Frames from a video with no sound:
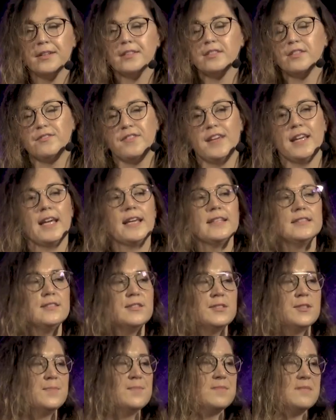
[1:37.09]
The thing
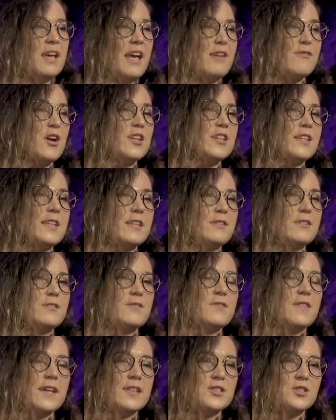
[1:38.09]
is, I've got an ear
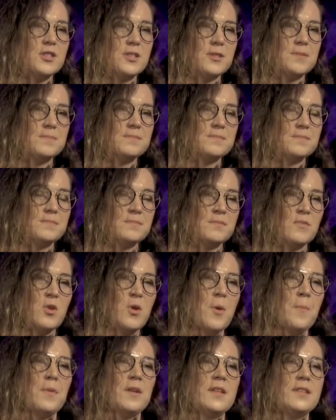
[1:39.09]
infection,
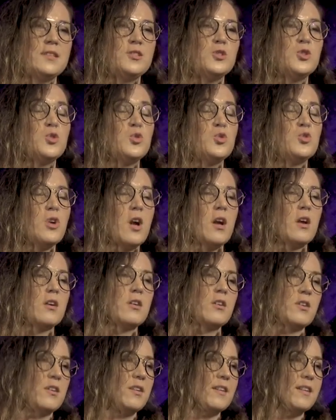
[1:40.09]
but he's too
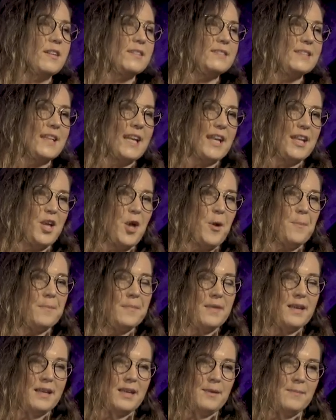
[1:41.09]
drunk to get up
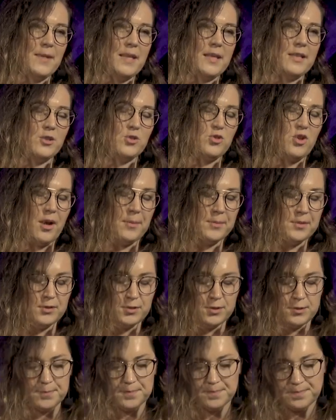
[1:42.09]
and get me
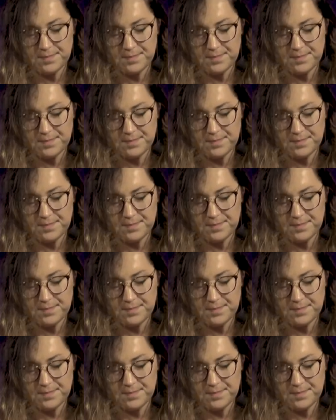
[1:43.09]
eardrops.